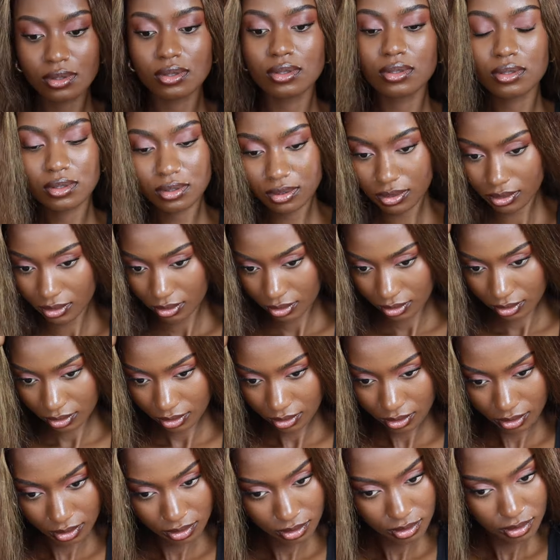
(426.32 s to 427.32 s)
was mousse
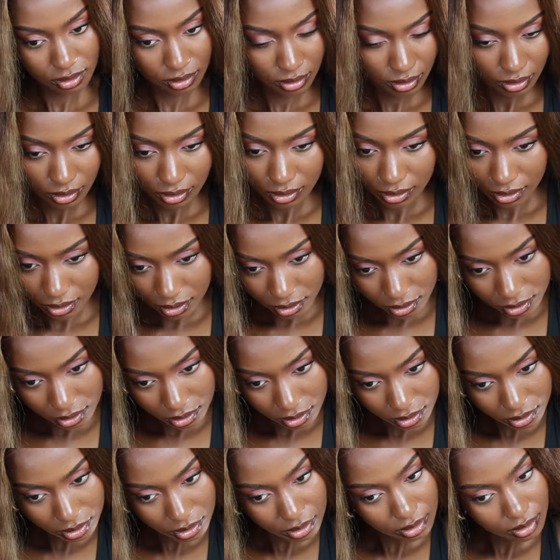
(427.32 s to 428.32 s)
already. So
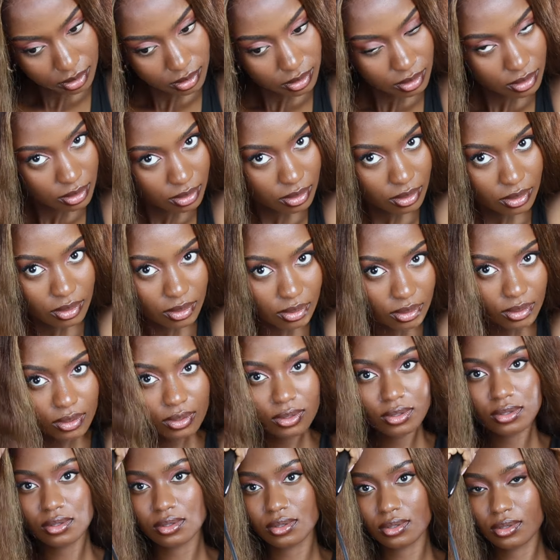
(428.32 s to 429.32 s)
I liked
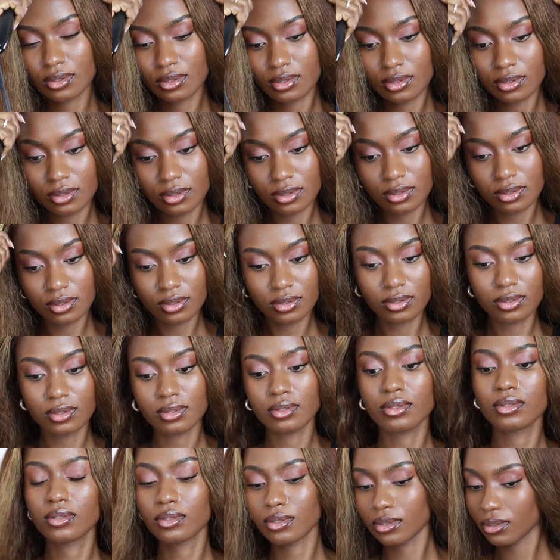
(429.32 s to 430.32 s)
it during
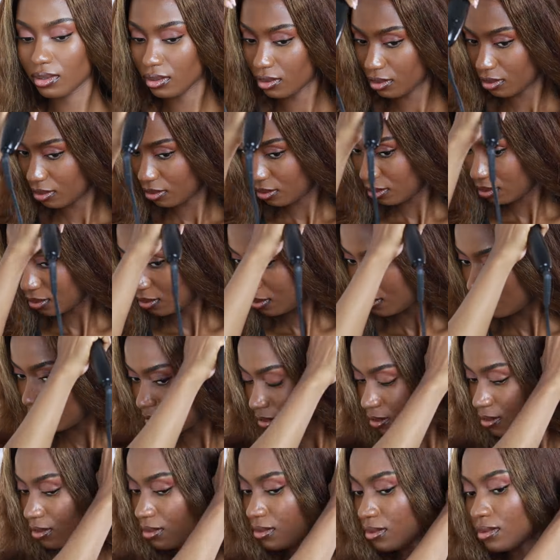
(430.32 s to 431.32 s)
this time
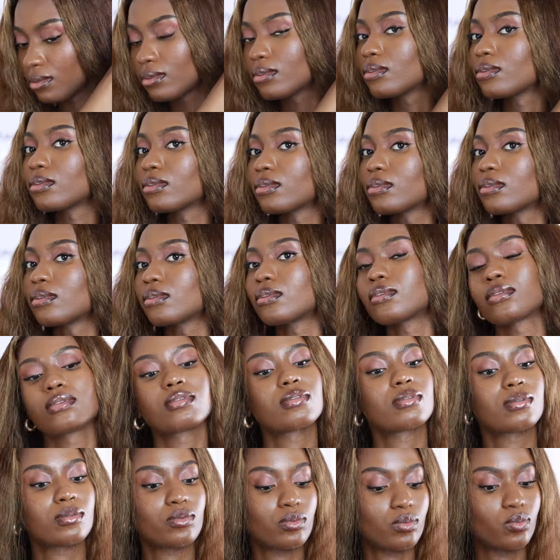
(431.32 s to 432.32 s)
when it looked brushed
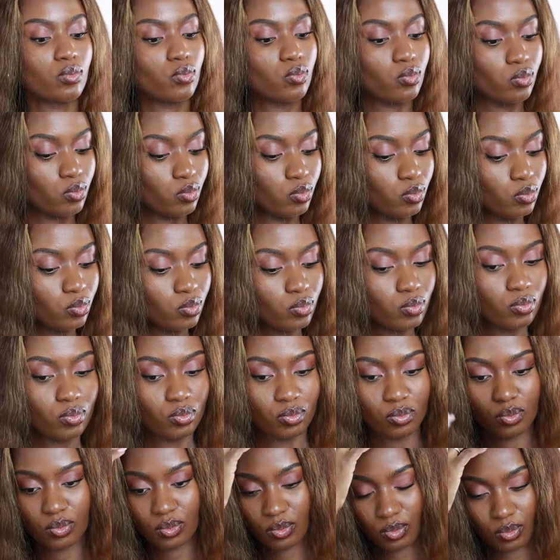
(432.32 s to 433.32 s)
out because
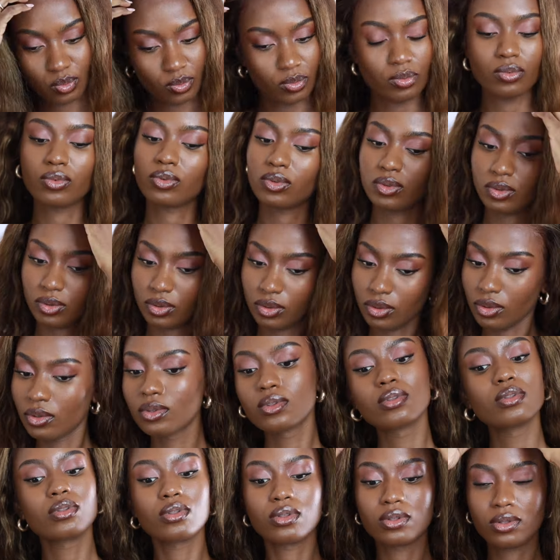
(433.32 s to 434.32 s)
it was giving
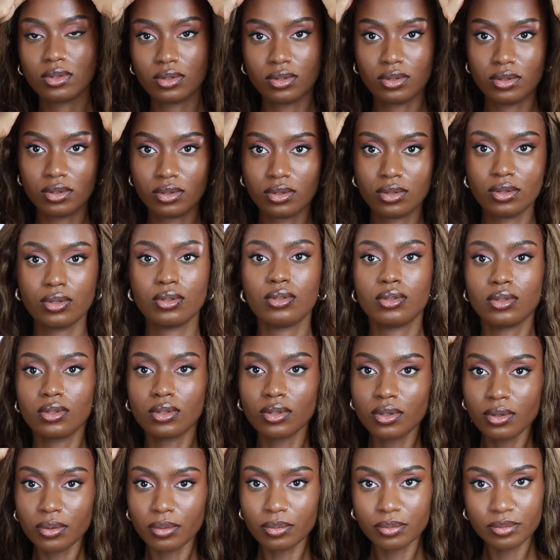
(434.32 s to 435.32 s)
Beyonce vibes. It was
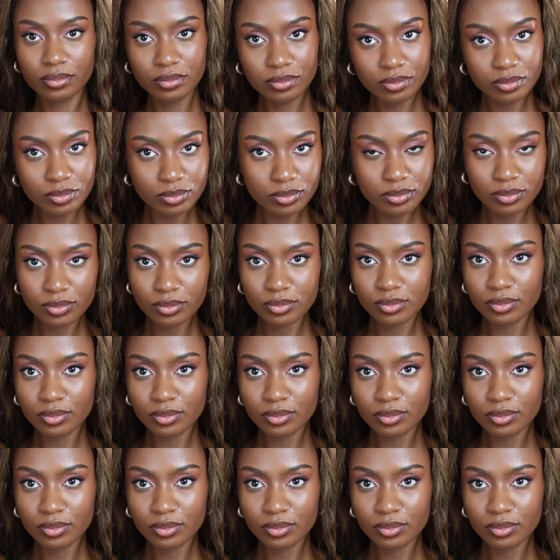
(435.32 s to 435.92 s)
giving, you know,